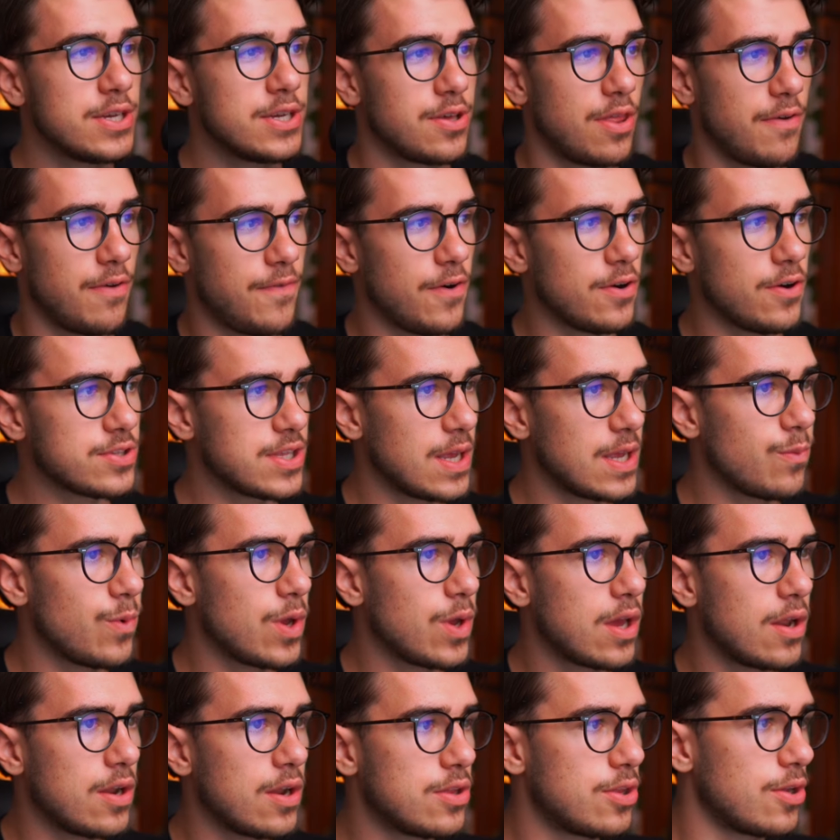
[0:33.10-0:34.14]
So the first thing
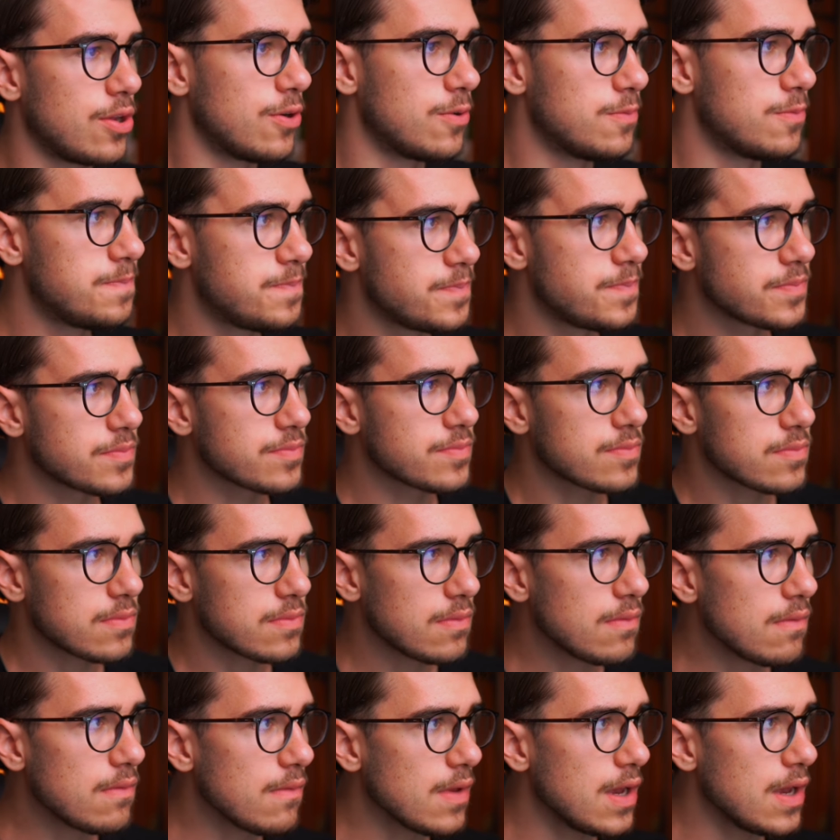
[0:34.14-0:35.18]
we're going to do
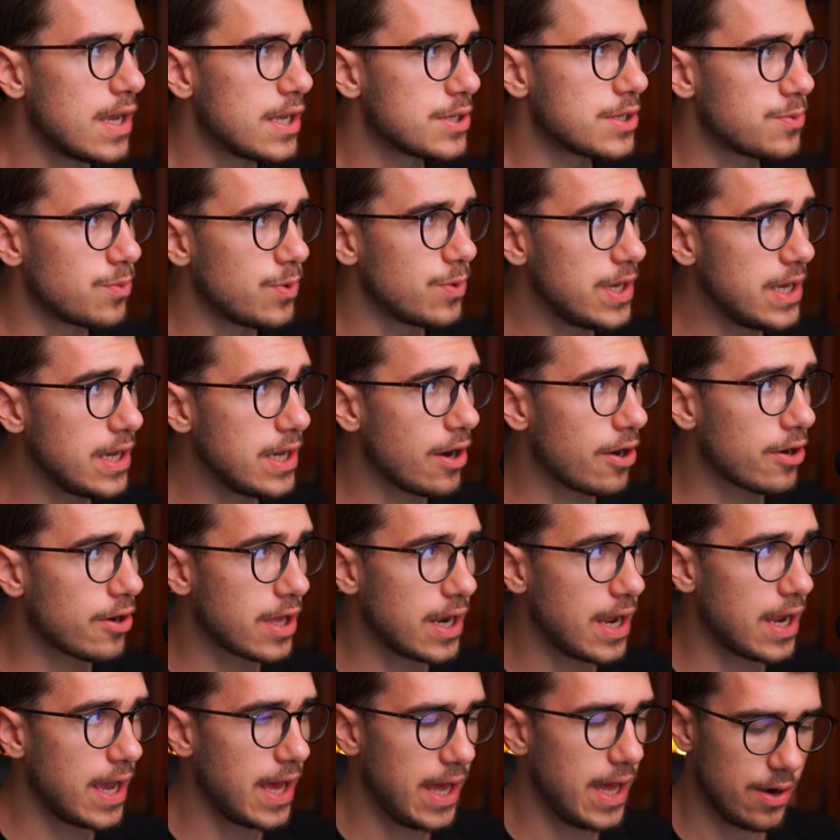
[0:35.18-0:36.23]
is we are
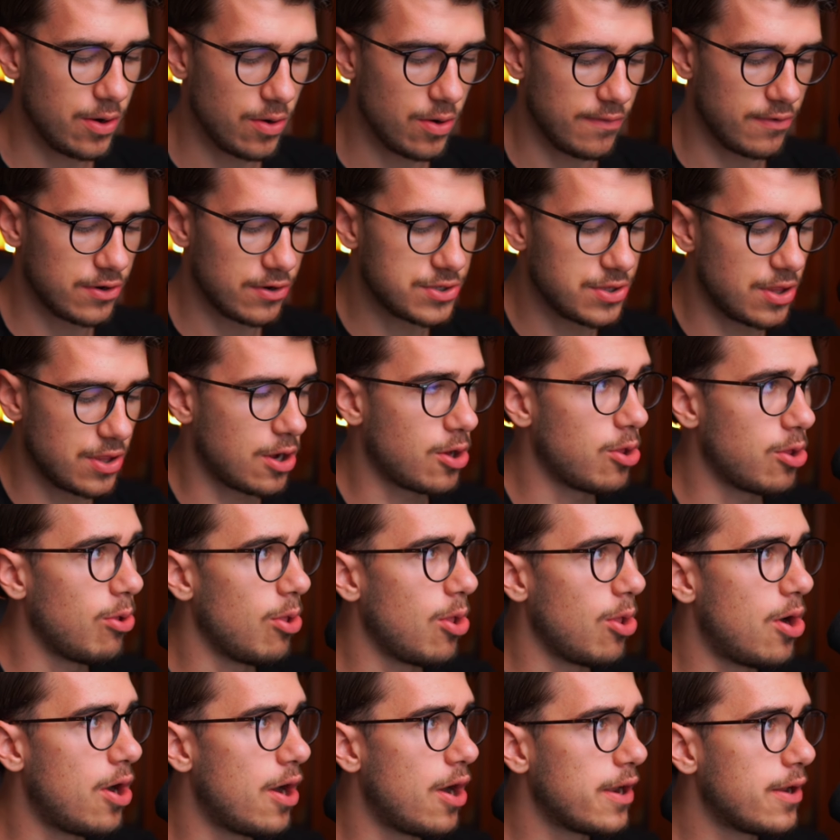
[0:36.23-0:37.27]
going to head over to the
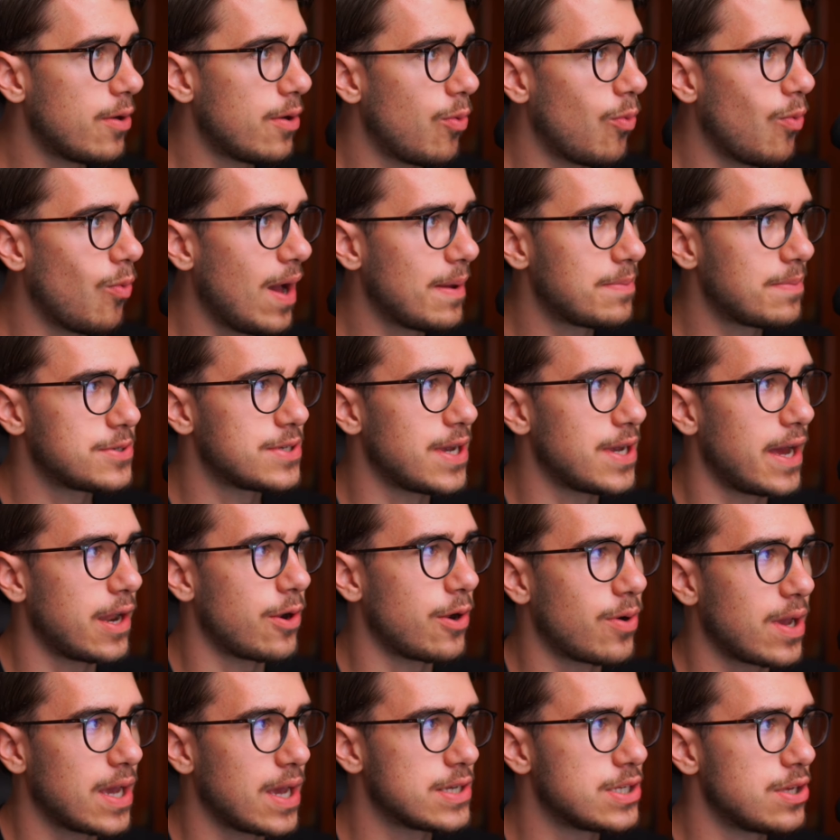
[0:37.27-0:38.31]
Claude website,
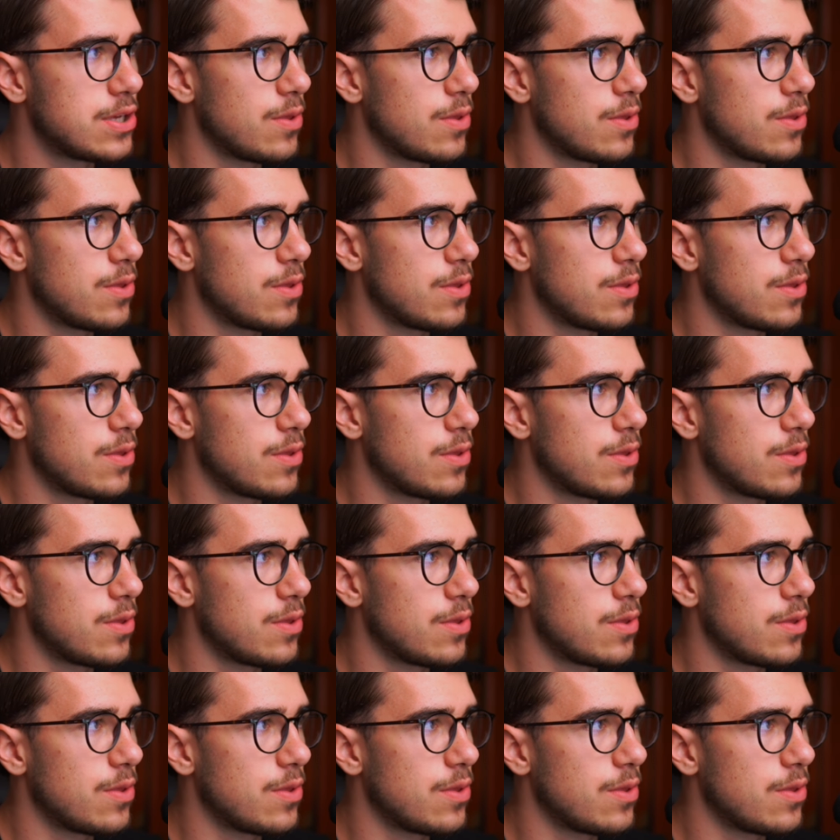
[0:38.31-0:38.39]
okay?